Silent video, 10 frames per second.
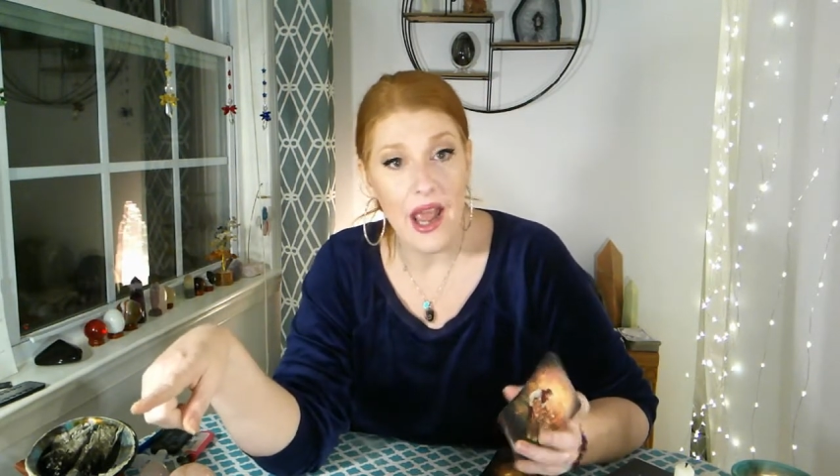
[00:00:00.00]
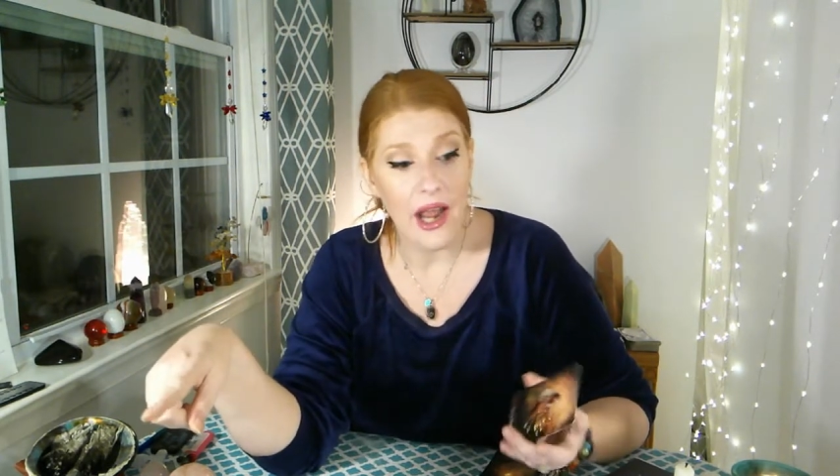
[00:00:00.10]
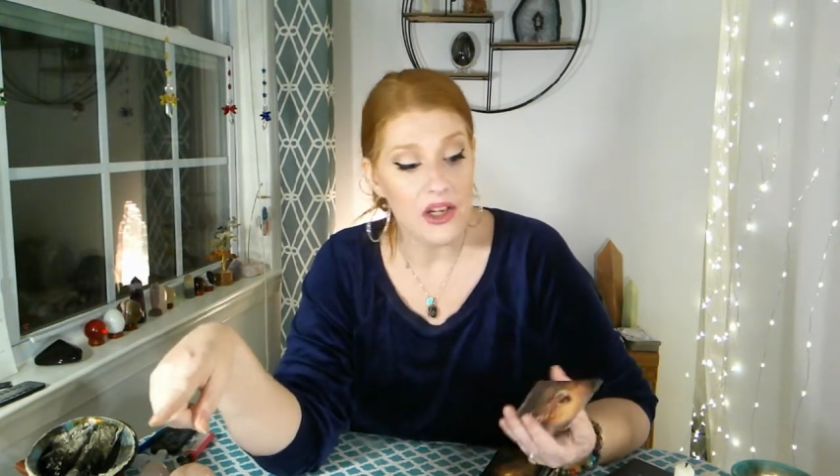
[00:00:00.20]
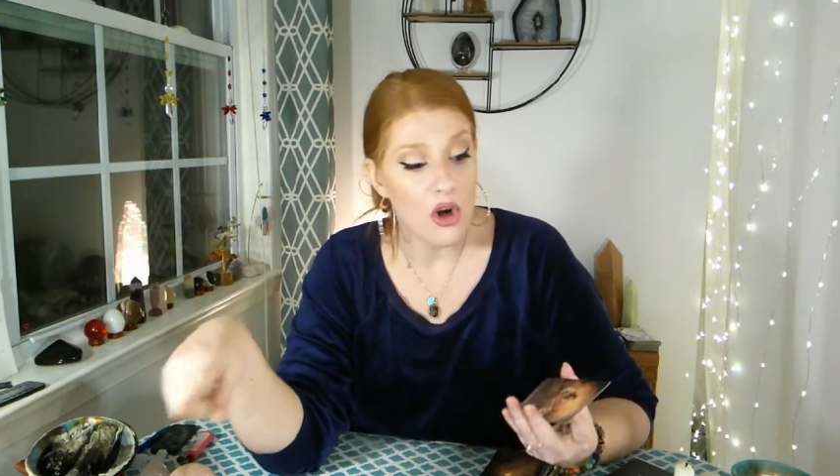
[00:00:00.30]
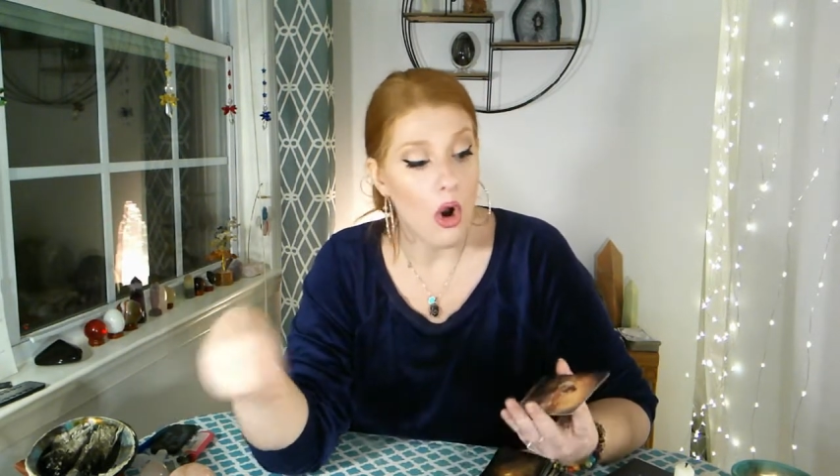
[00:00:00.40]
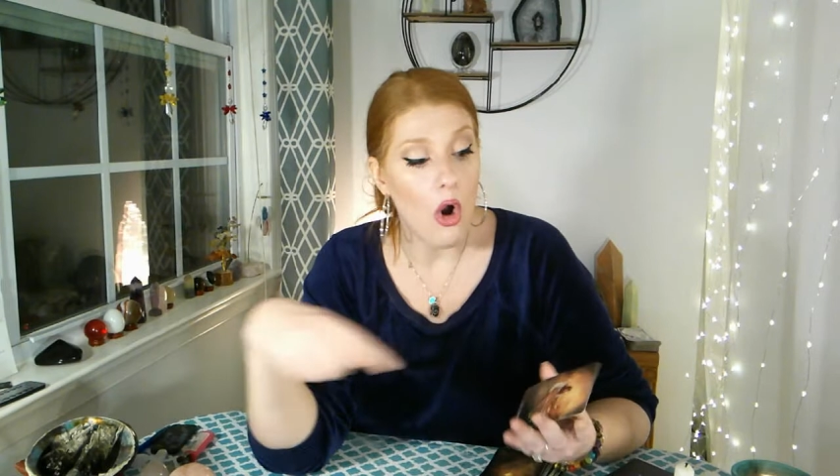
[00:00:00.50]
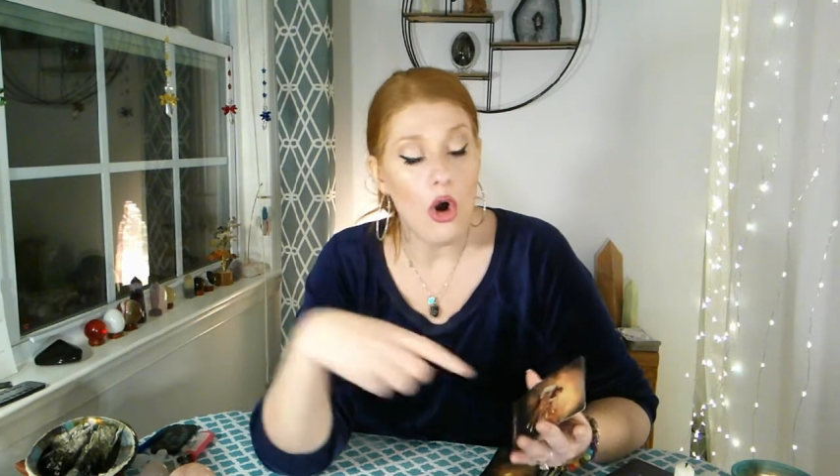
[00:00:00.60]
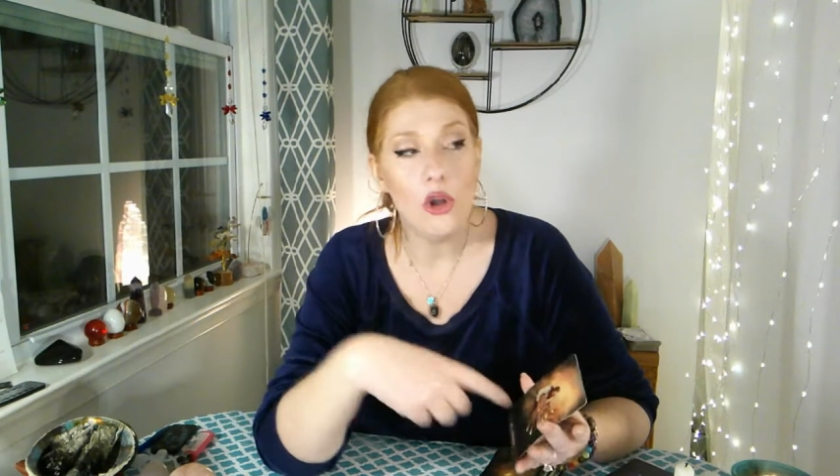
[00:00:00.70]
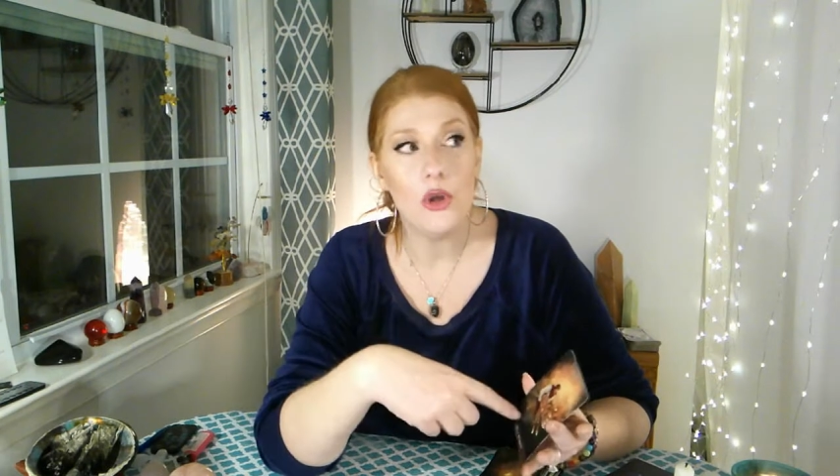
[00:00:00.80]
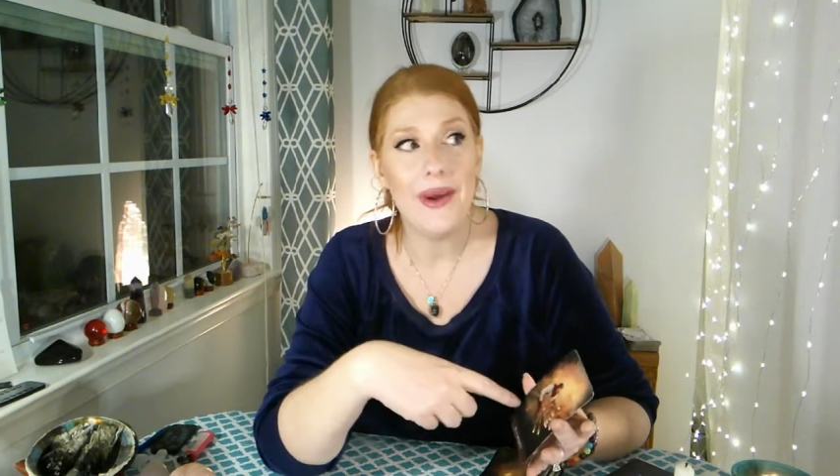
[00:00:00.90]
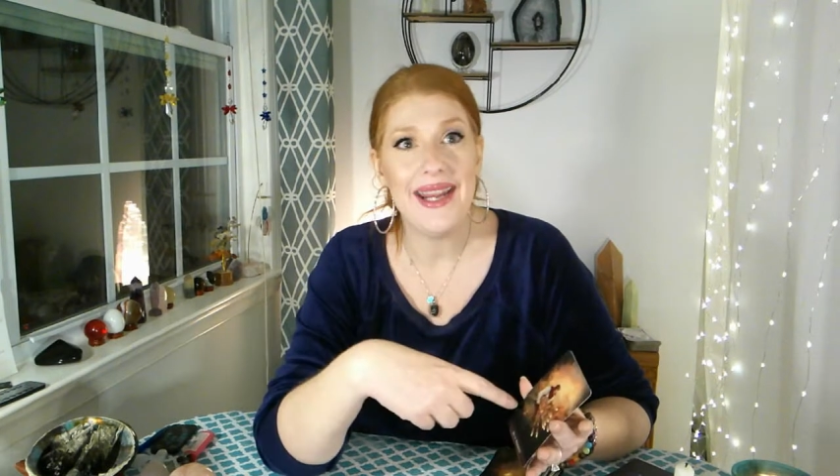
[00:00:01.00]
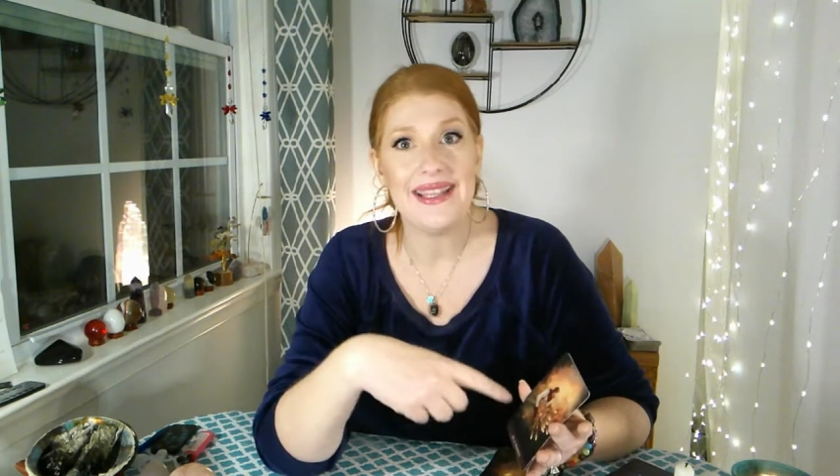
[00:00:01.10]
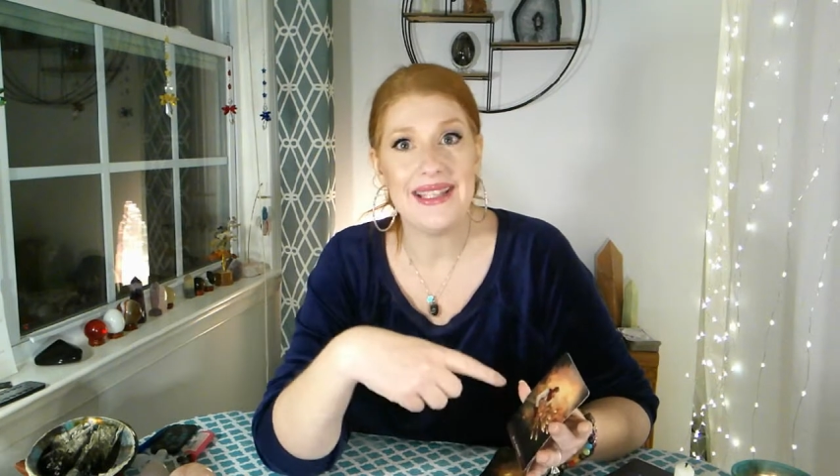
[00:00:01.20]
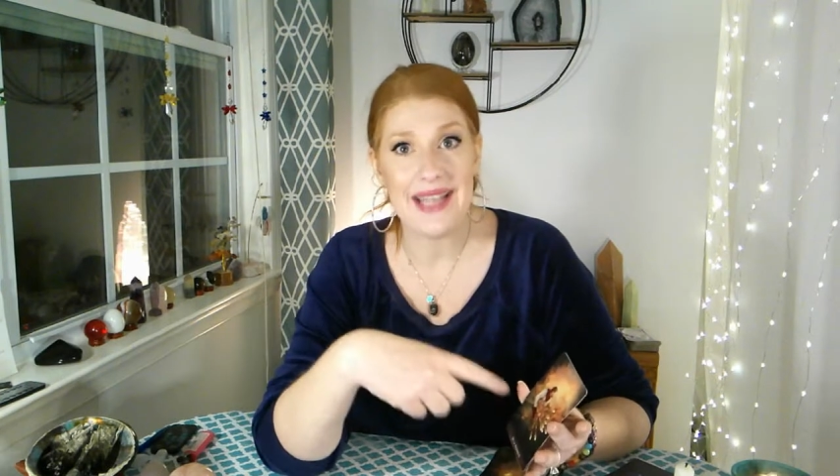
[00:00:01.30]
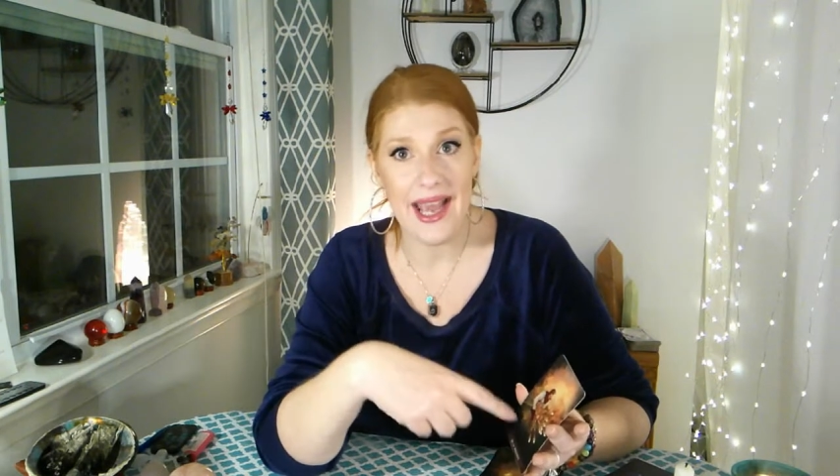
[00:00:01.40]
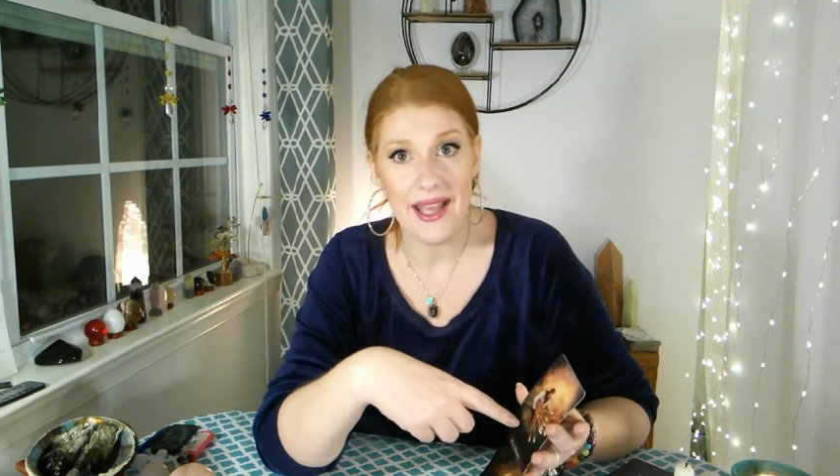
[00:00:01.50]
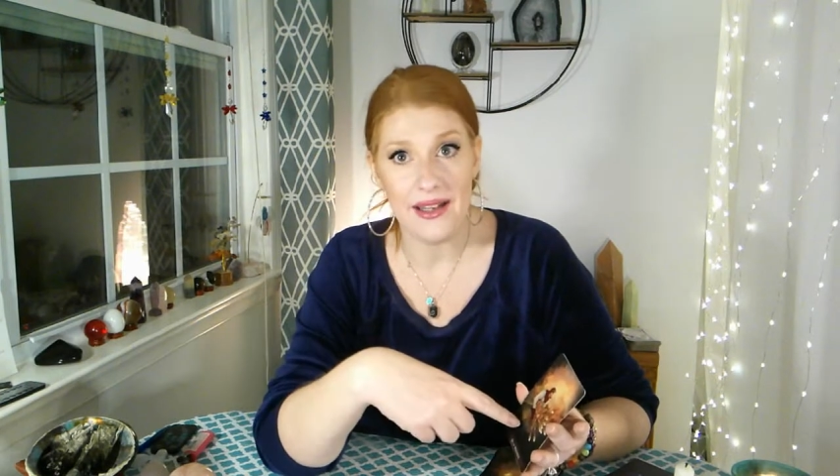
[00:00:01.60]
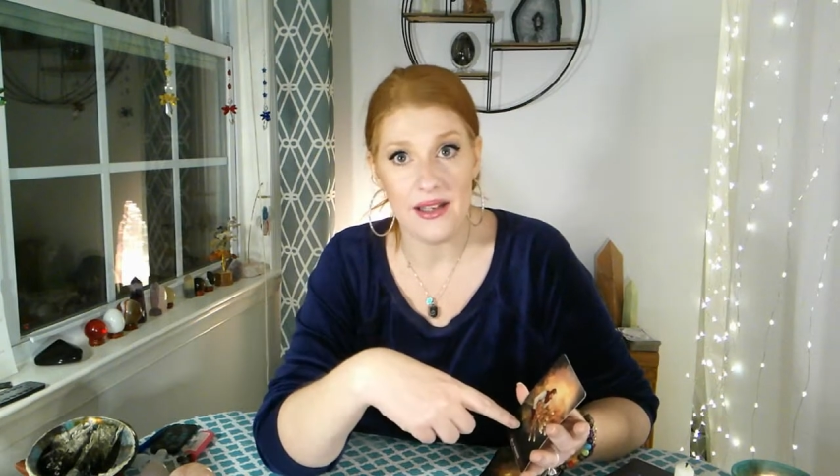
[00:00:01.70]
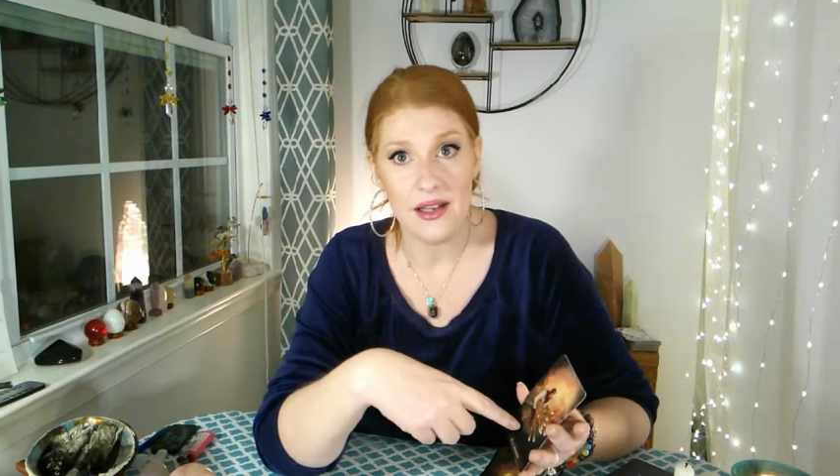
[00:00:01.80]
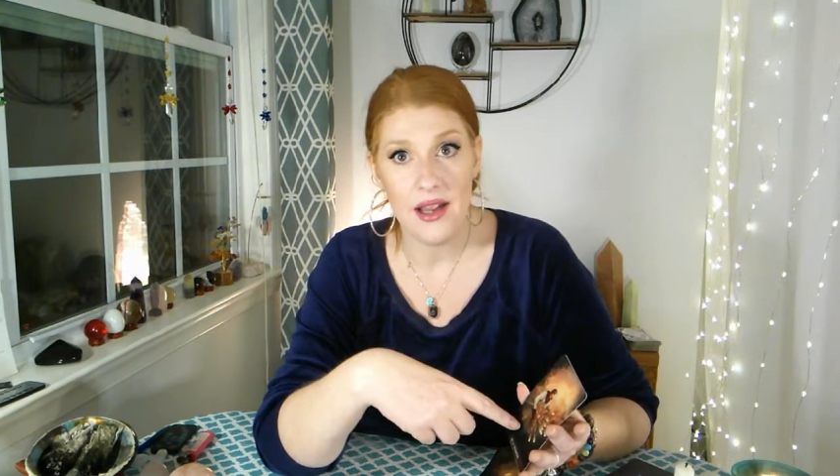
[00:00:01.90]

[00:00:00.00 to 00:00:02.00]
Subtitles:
And you're all the way at the 10.